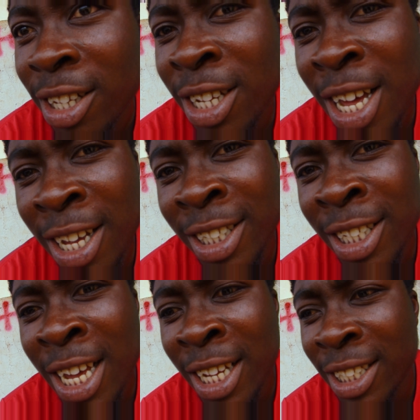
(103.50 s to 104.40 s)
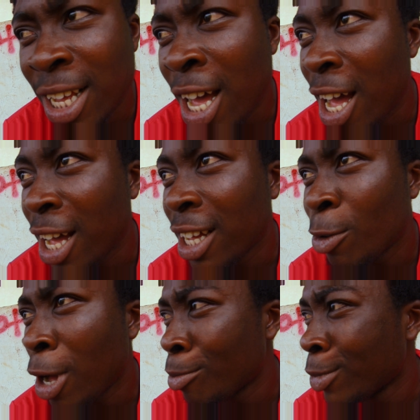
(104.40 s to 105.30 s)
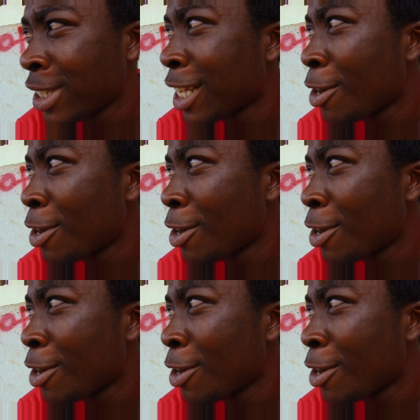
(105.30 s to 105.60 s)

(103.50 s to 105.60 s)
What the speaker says: Yes. I'm in